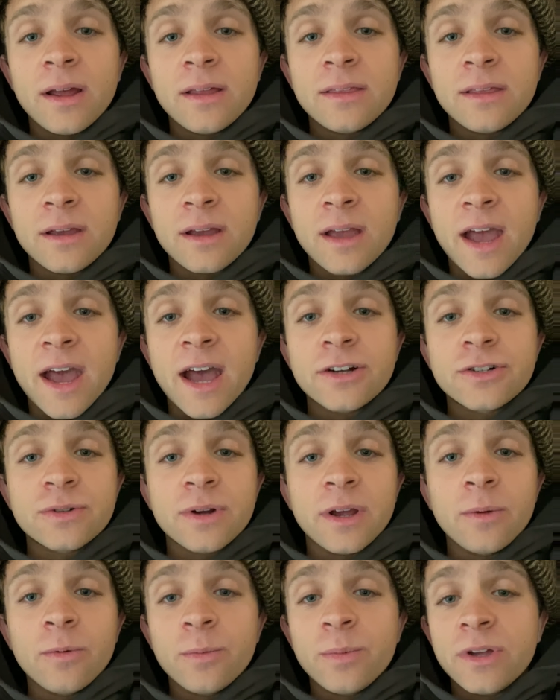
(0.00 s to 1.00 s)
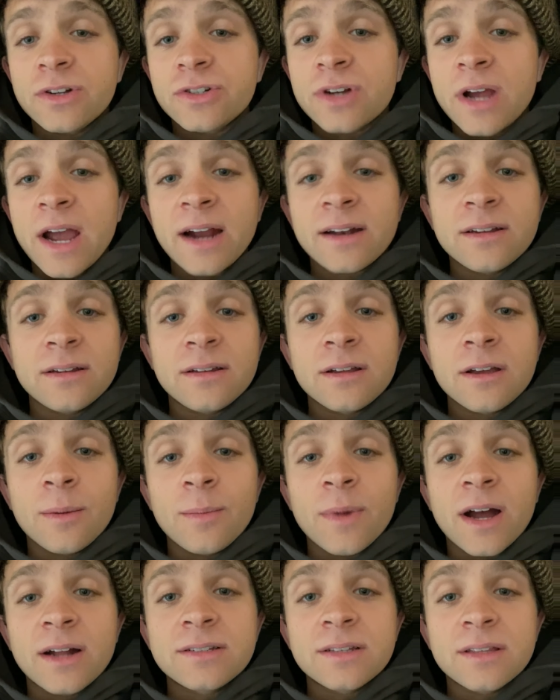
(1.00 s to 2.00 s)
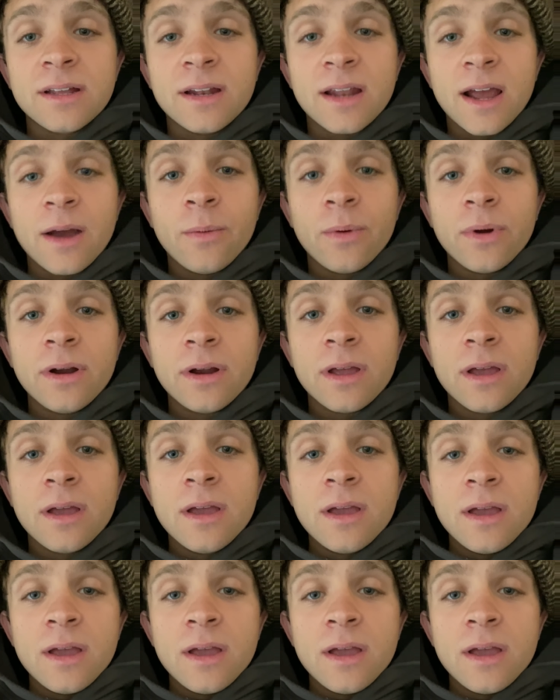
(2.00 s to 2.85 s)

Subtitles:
I think hash rate will be attracted to come onto the network,